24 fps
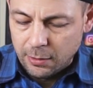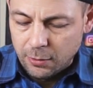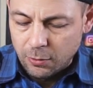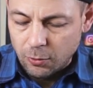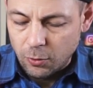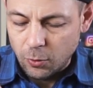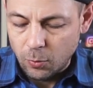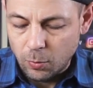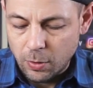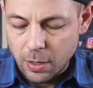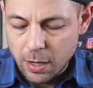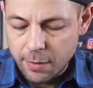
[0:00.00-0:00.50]

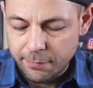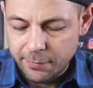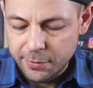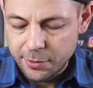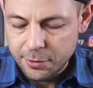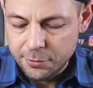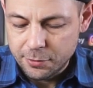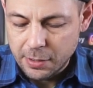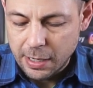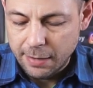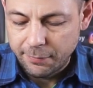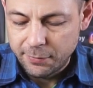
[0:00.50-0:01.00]
or wherever
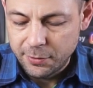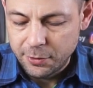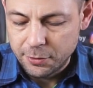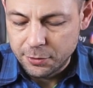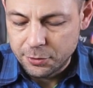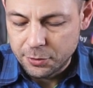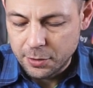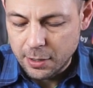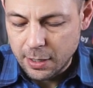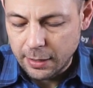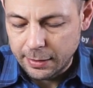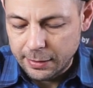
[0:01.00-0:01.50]
you're driving your
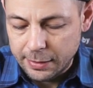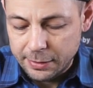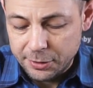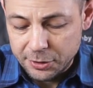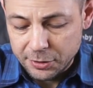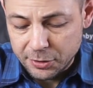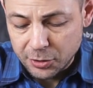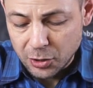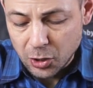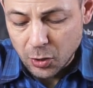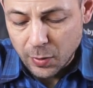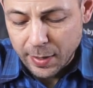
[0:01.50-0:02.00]
truck,
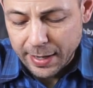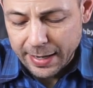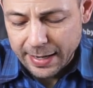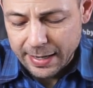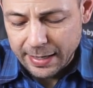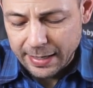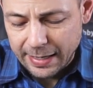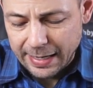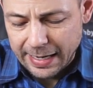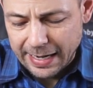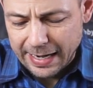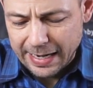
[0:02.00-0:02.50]
just go
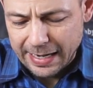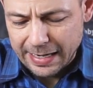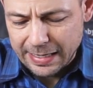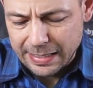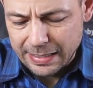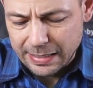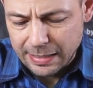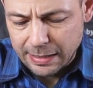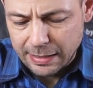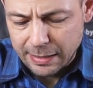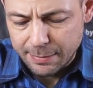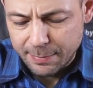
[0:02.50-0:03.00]
ahead
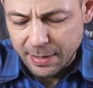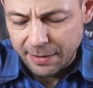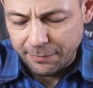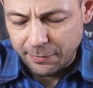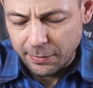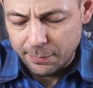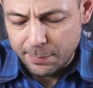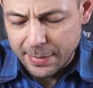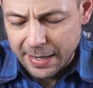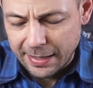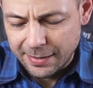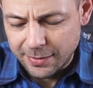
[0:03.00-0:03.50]
and if
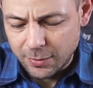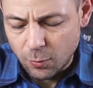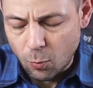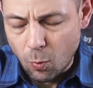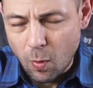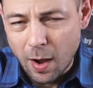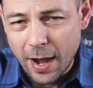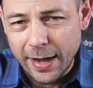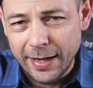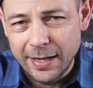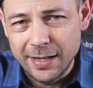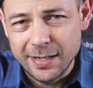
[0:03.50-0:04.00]
it makes a
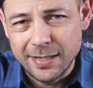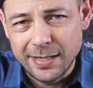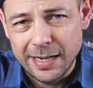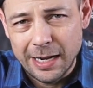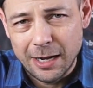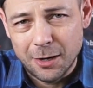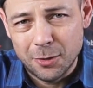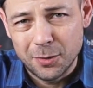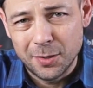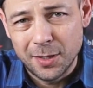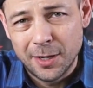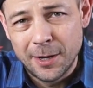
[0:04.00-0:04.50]
whining
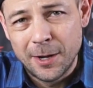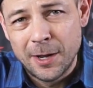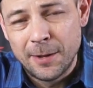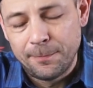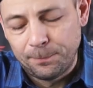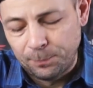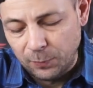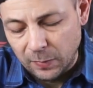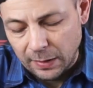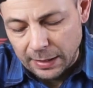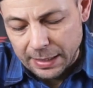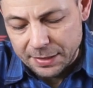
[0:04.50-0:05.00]
sound,
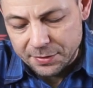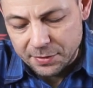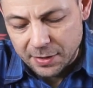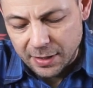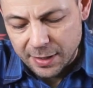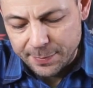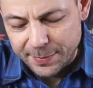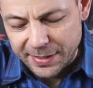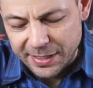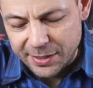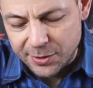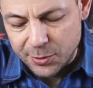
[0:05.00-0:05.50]
it's
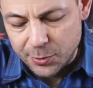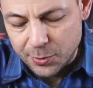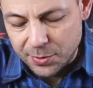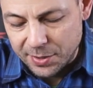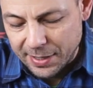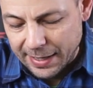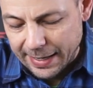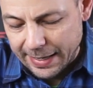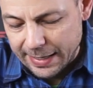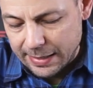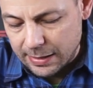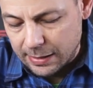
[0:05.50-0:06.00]
going to be too
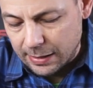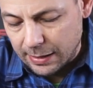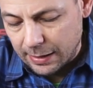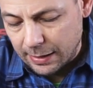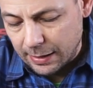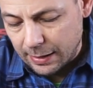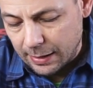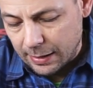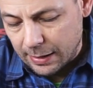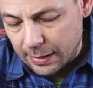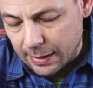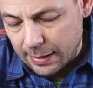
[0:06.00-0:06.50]
tight.
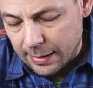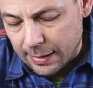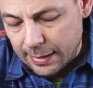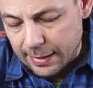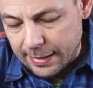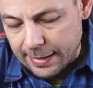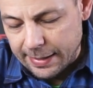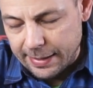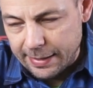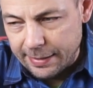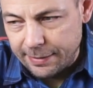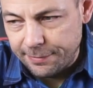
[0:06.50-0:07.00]

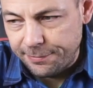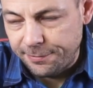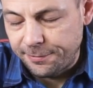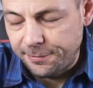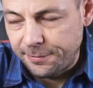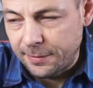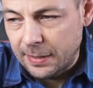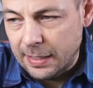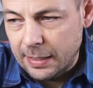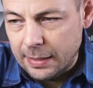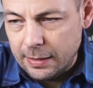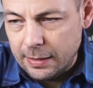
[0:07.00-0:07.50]
If